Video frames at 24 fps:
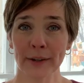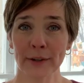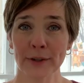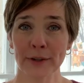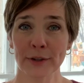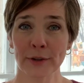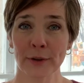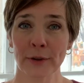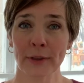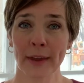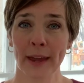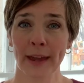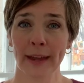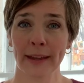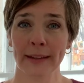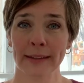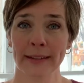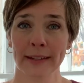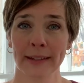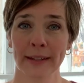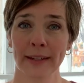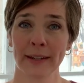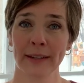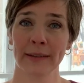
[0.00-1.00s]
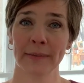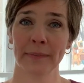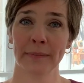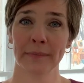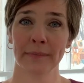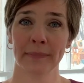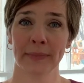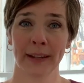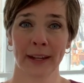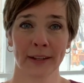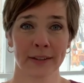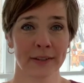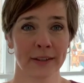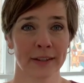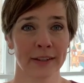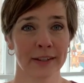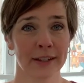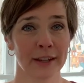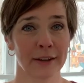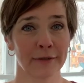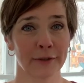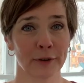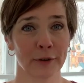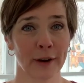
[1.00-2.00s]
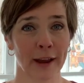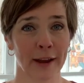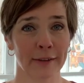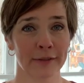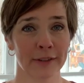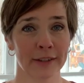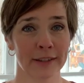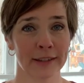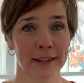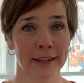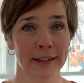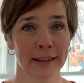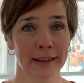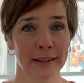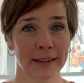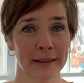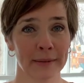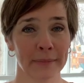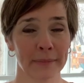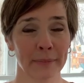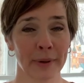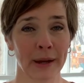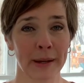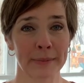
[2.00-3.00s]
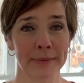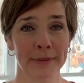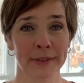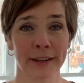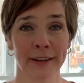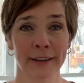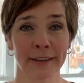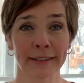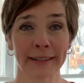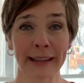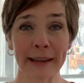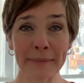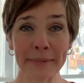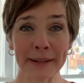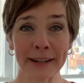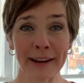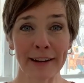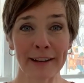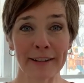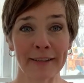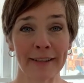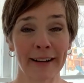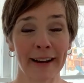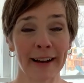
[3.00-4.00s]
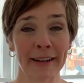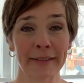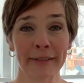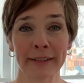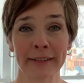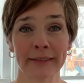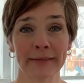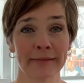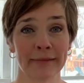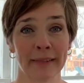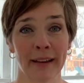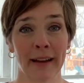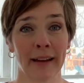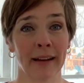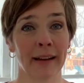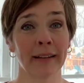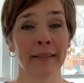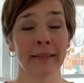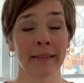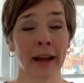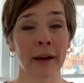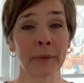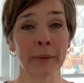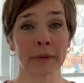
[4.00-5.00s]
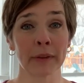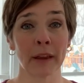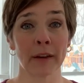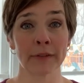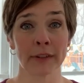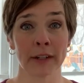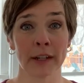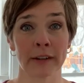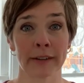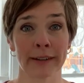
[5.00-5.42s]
so that guests and stuff don't have to see the pipes there, let me know. I would love to hear